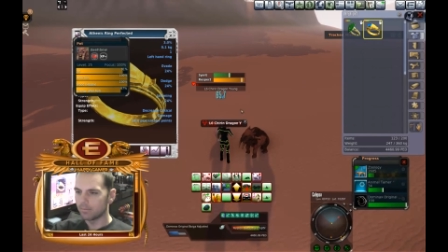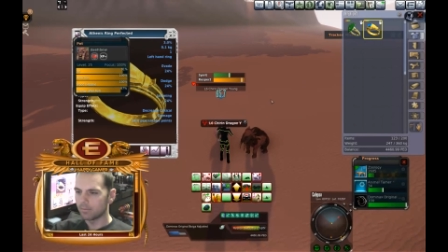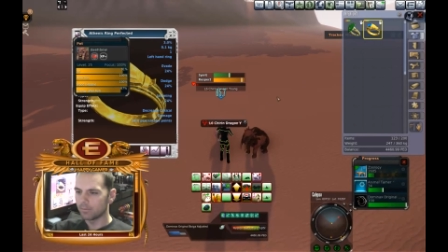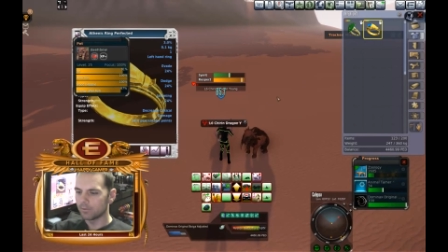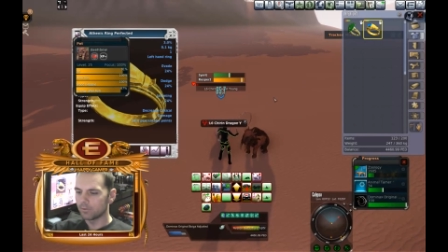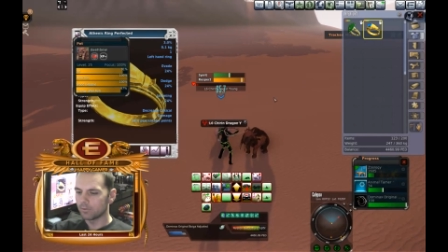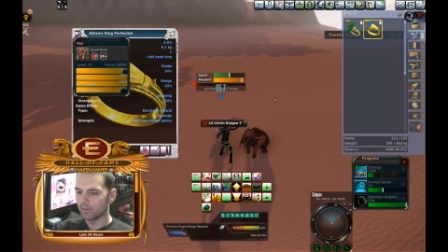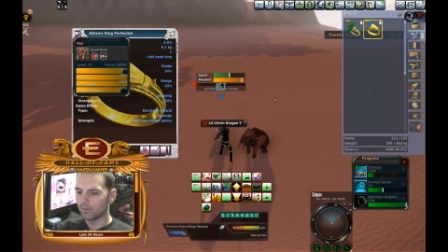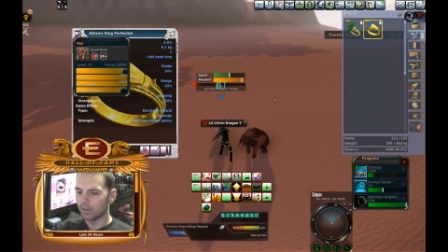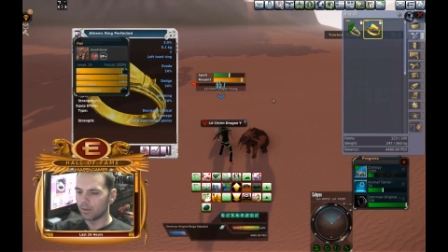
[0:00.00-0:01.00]

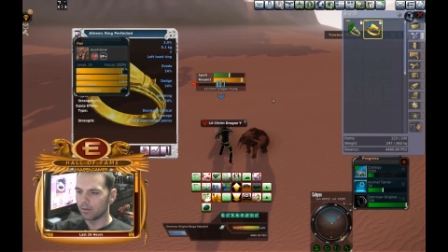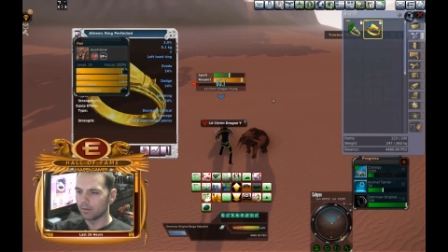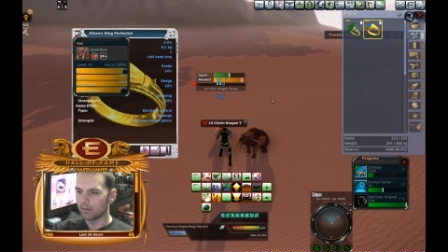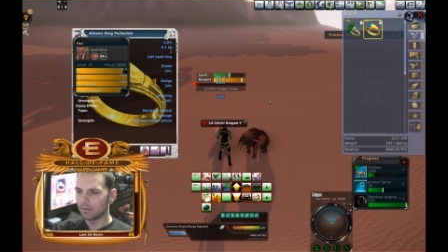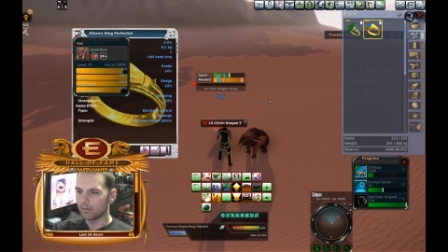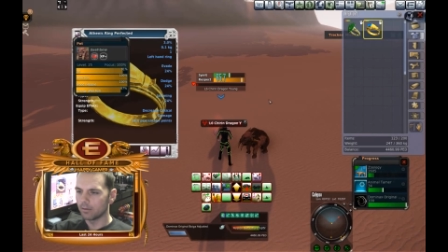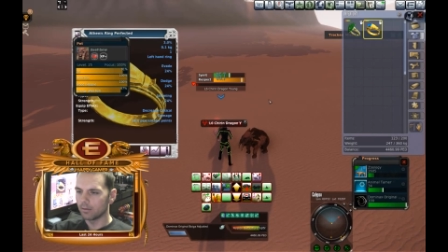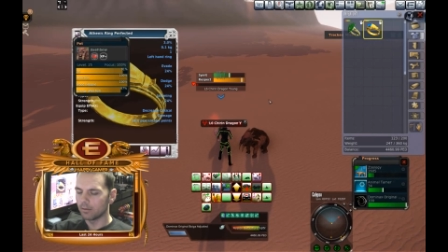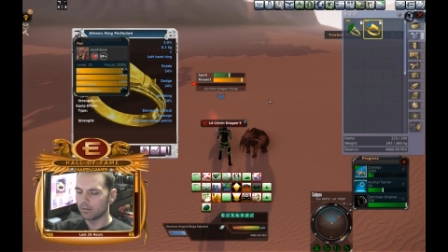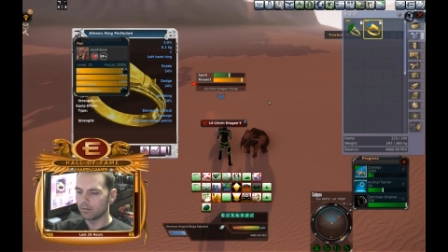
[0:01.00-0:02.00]
So like,
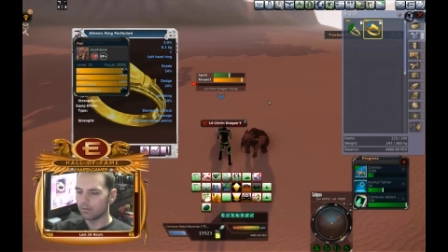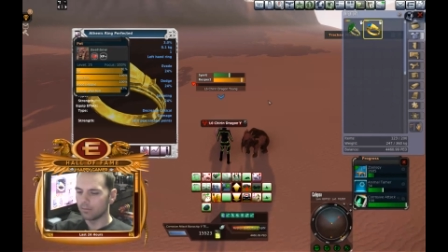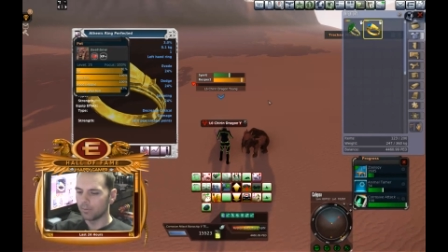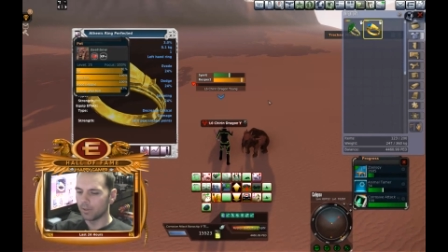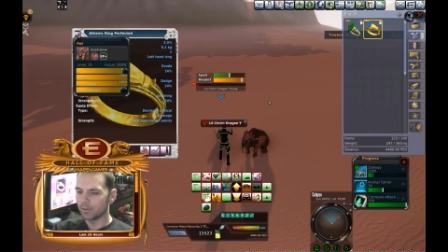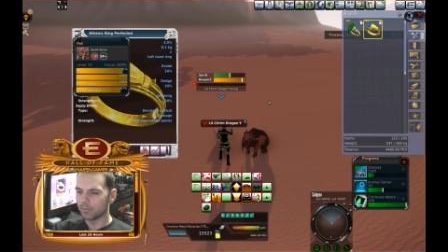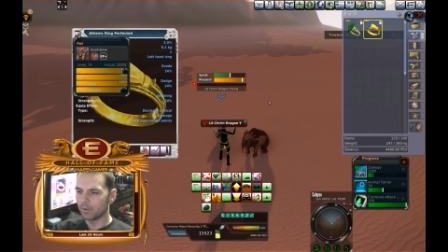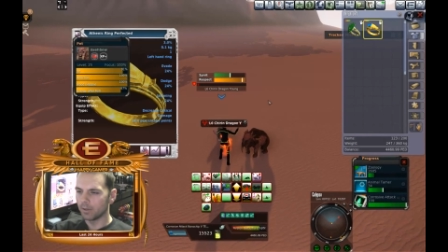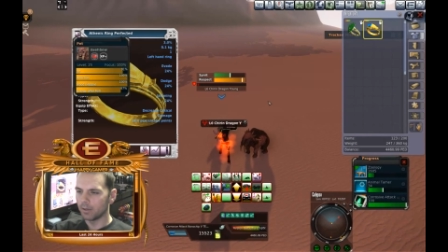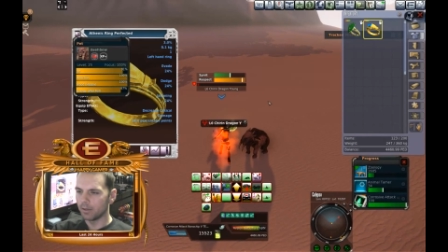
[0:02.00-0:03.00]
because I'm not
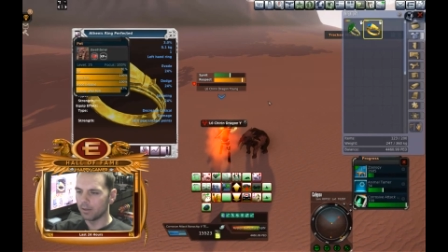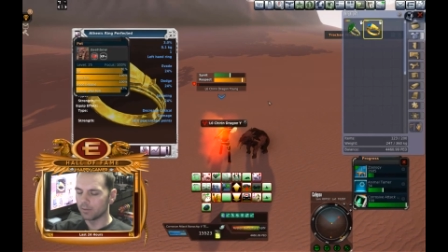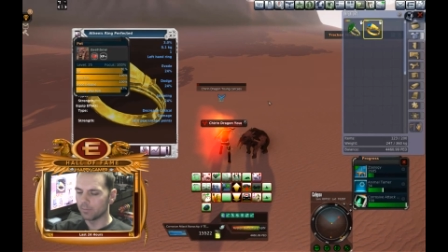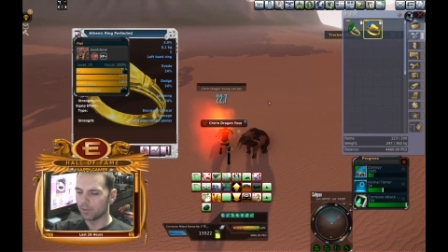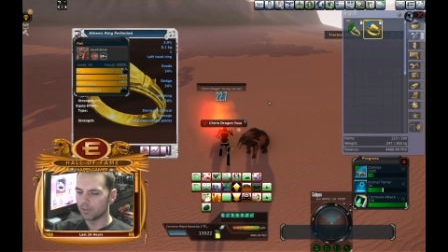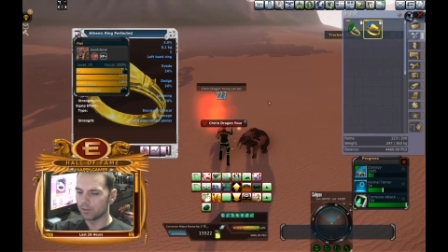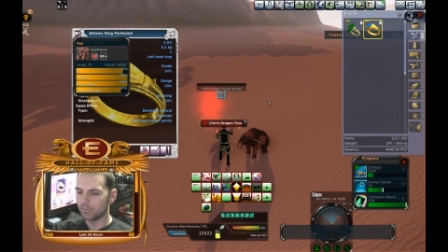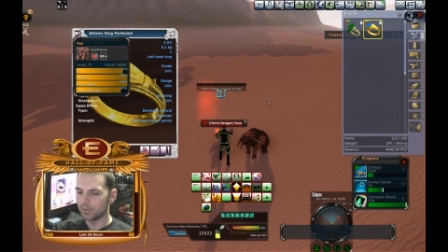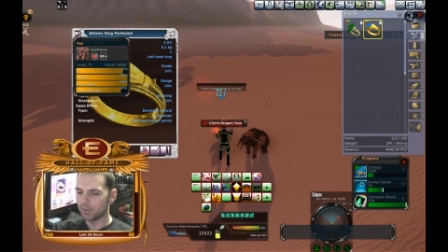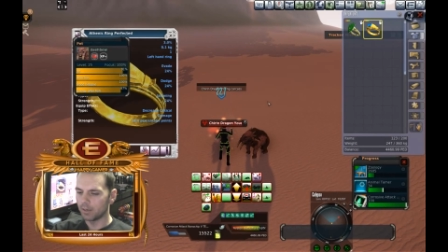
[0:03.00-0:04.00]
getting hit as much, it
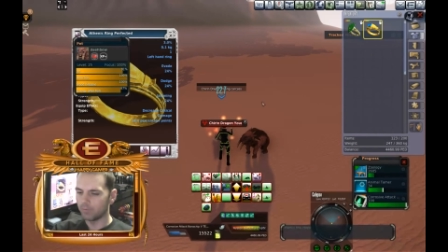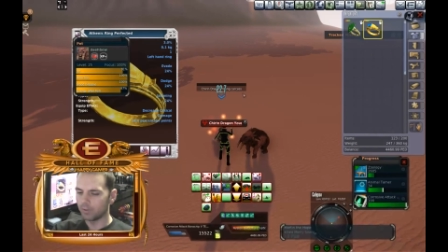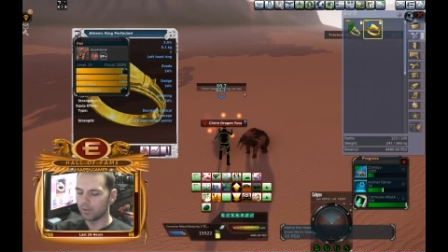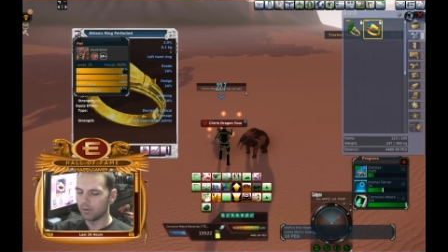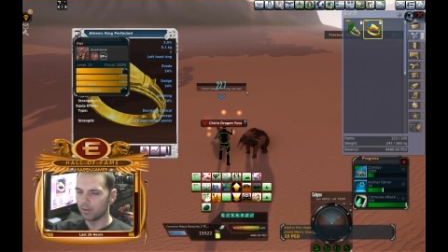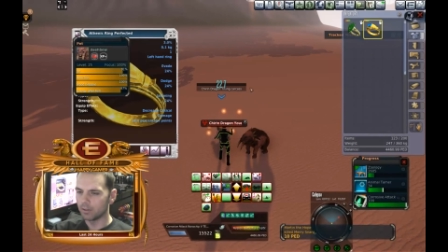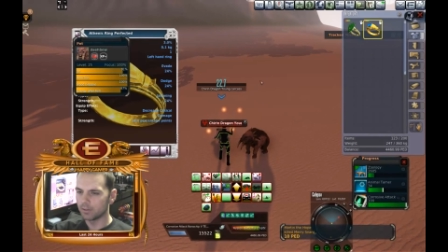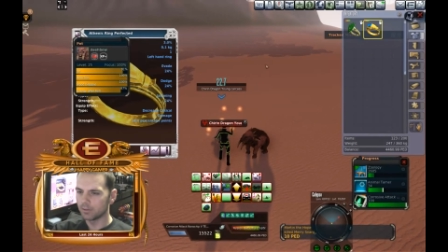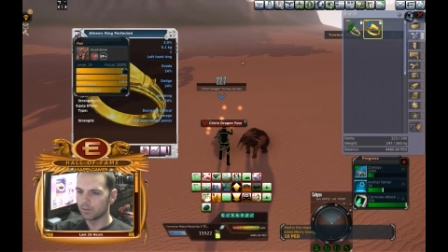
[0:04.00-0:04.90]
means I have to heal less.